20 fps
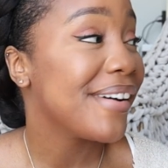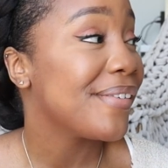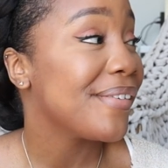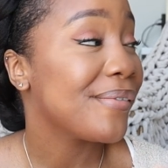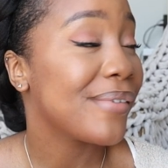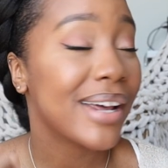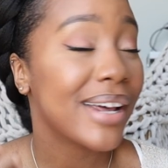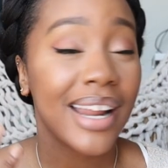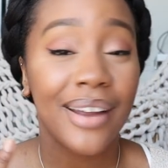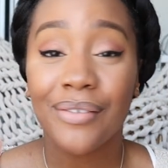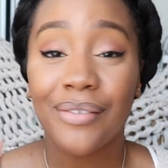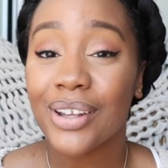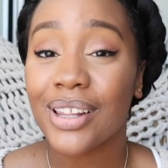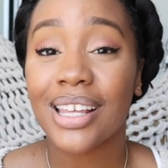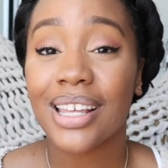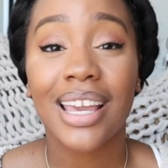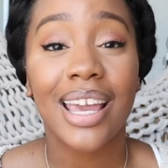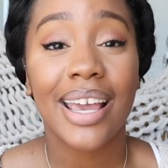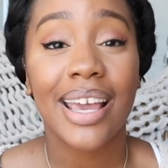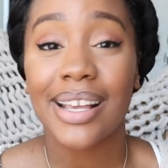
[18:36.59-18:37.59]
Whatever
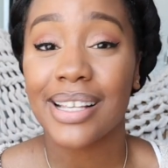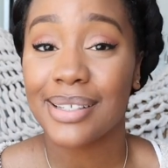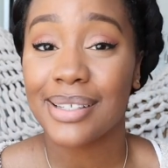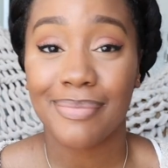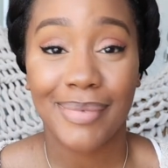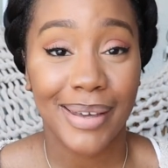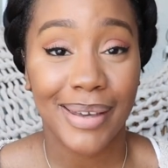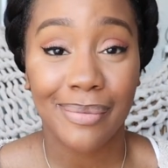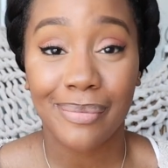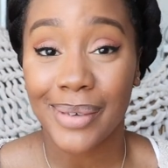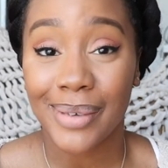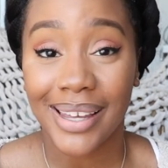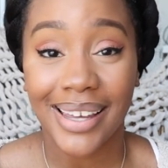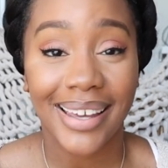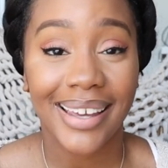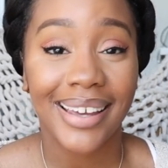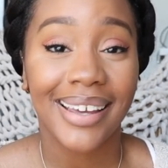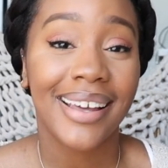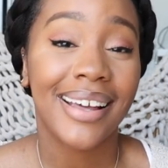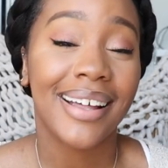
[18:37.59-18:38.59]
the case may
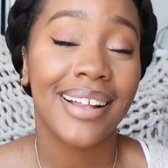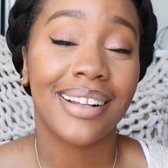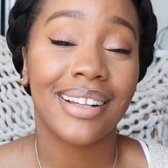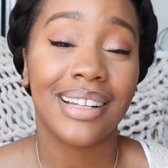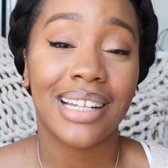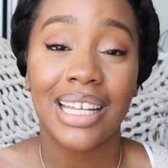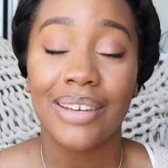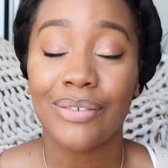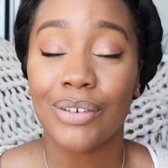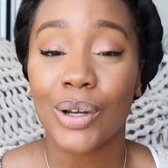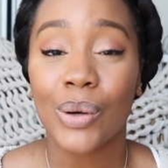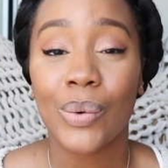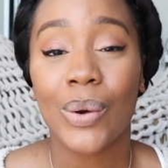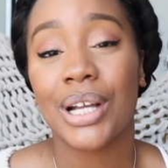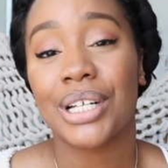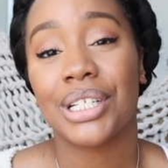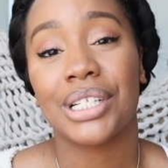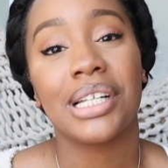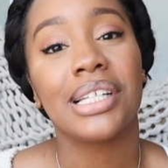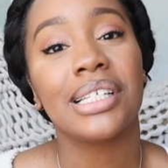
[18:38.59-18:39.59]
be, leave your
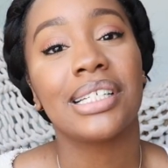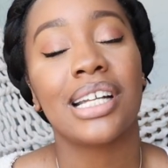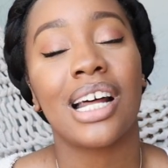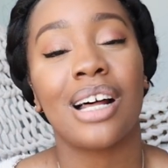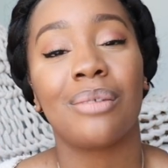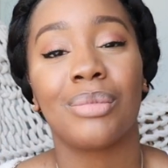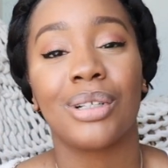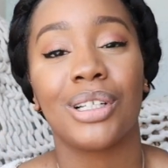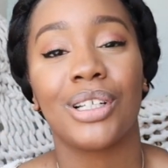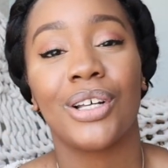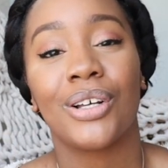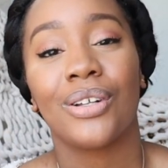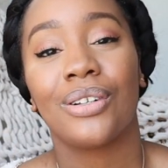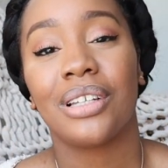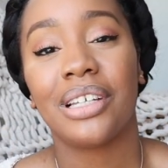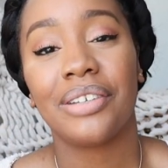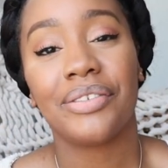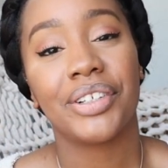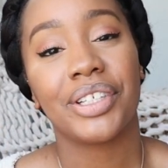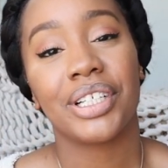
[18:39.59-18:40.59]
questions down below,
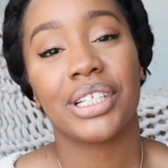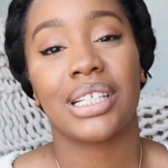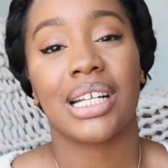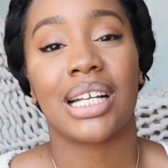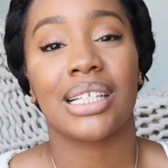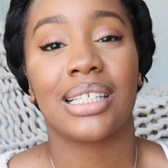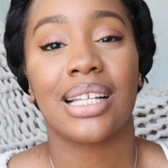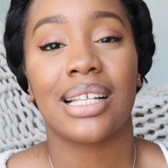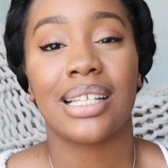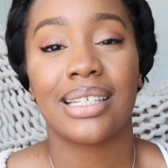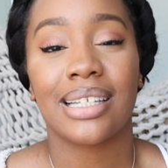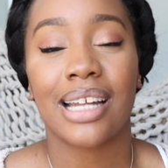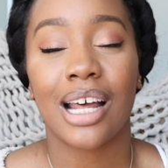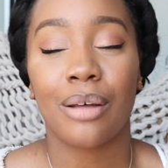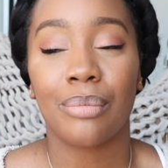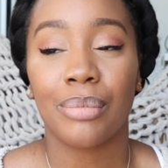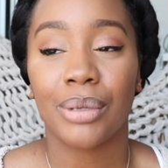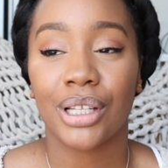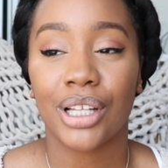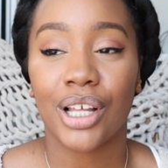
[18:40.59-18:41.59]
leave your suggestions
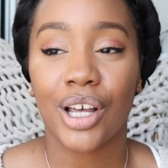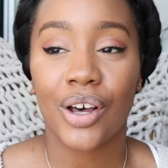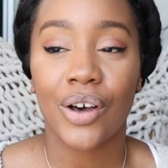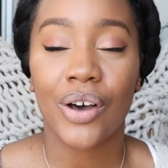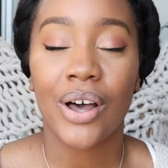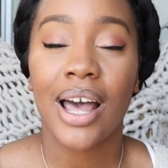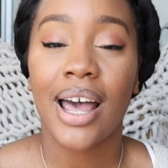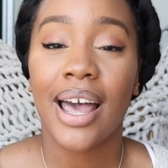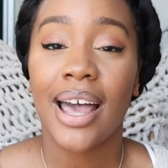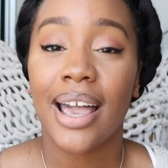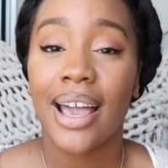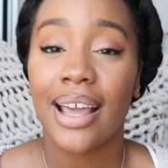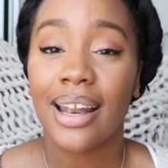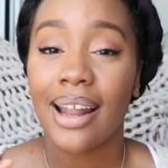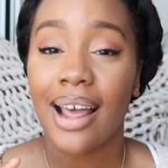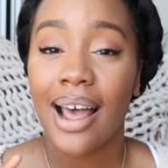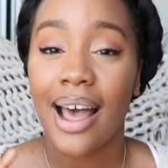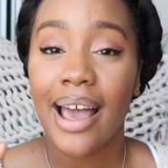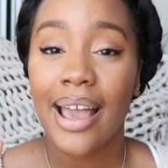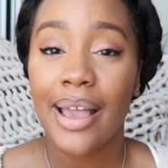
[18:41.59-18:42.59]
down below,
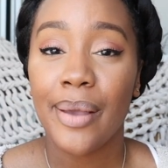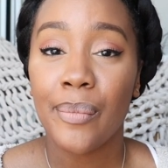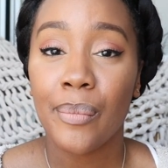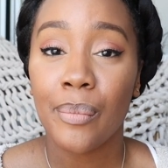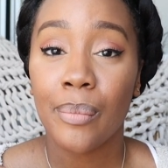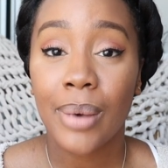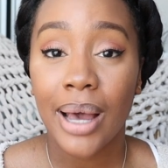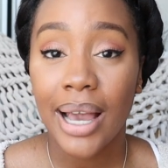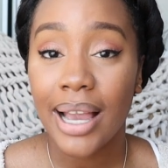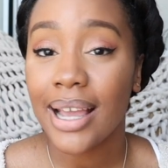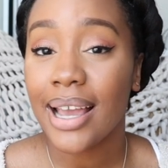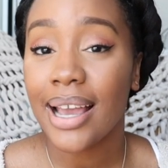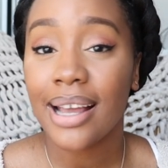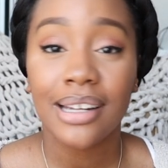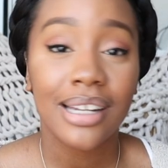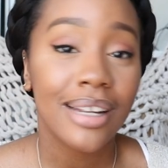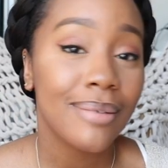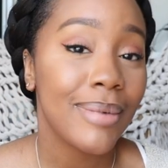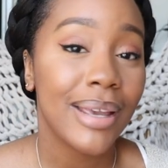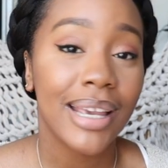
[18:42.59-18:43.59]
and I might
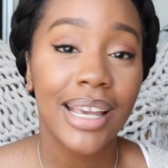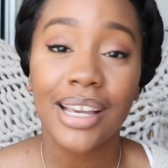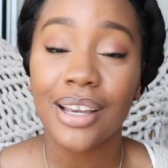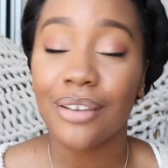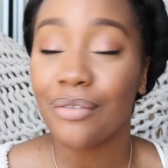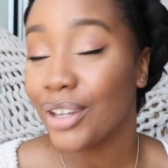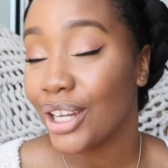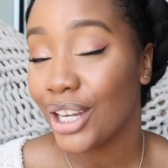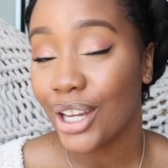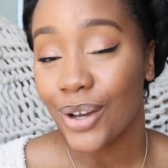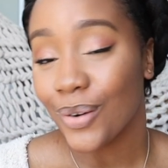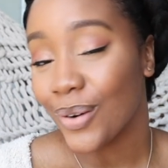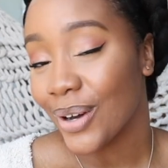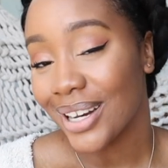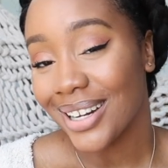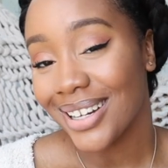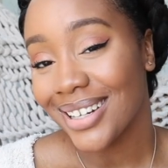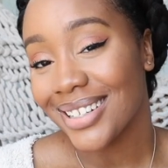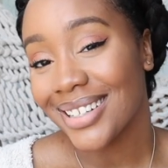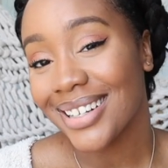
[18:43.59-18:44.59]
end up making a video
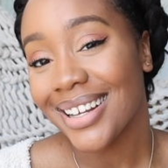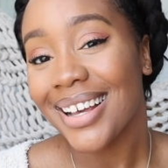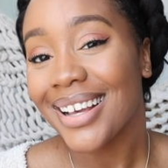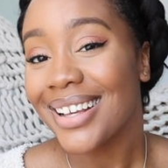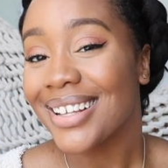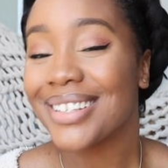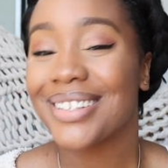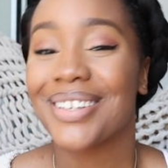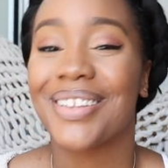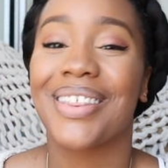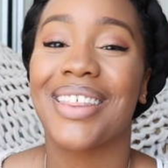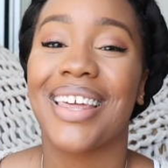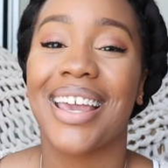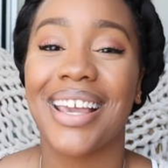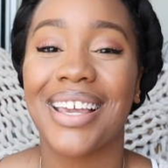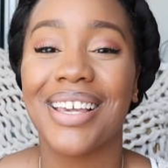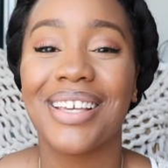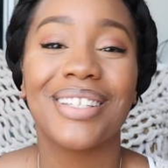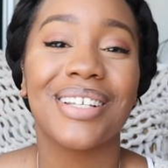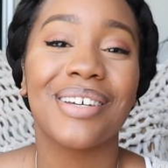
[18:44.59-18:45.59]
on it. So
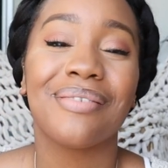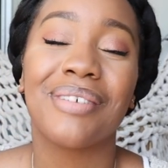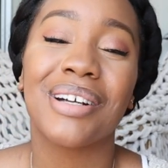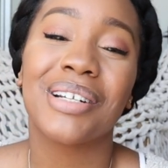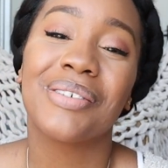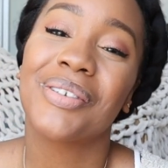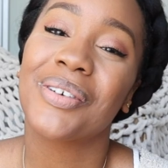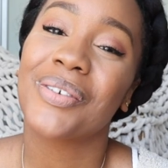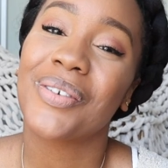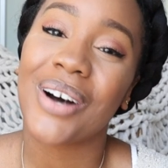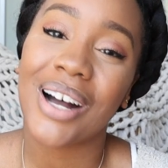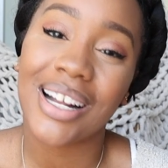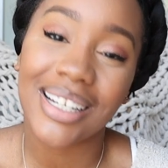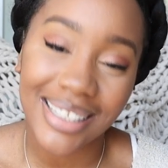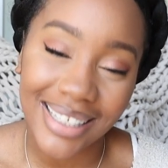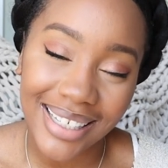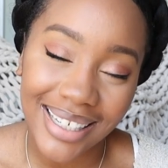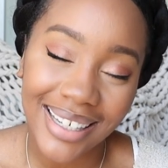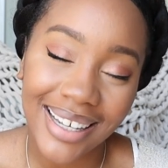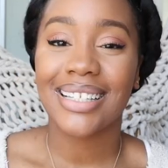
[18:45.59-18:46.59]
thank you so much for
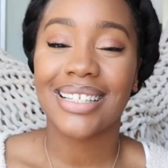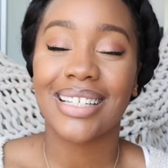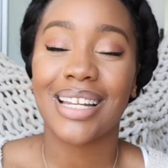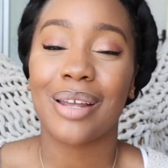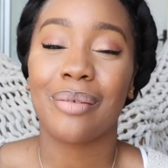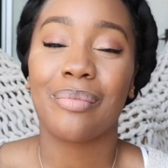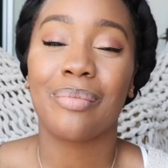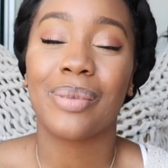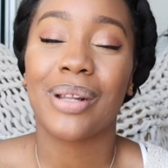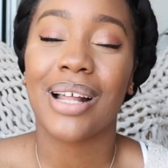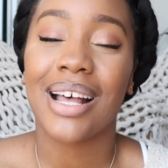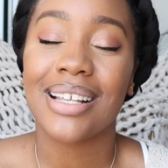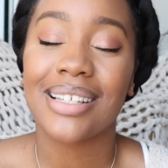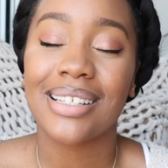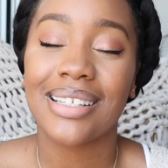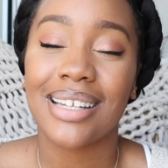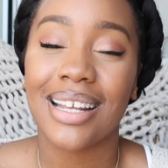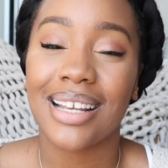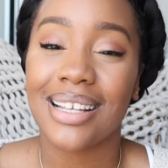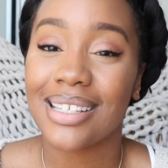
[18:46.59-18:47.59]
watching. Stay blessed,
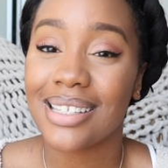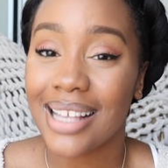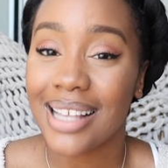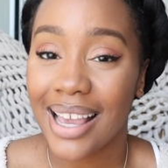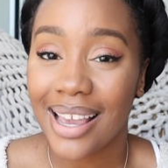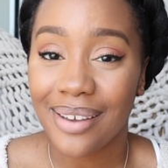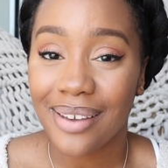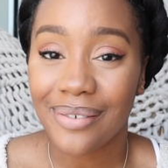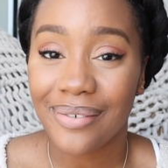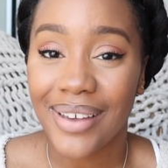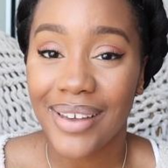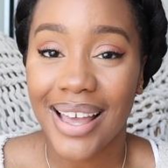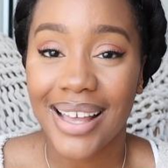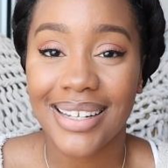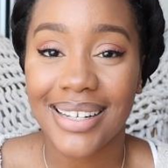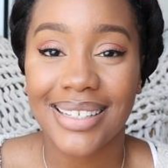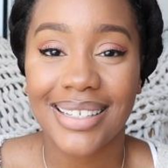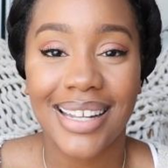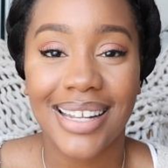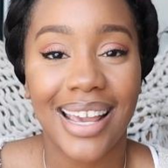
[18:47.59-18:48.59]
stay safe,
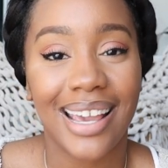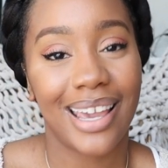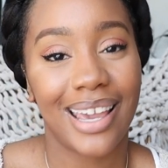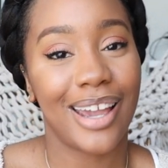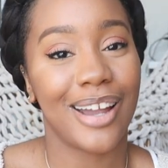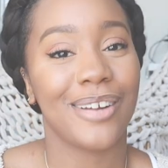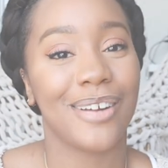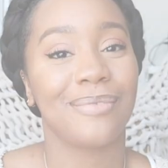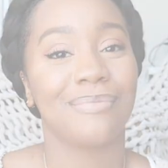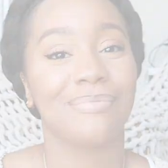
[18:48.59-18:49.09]
and take care.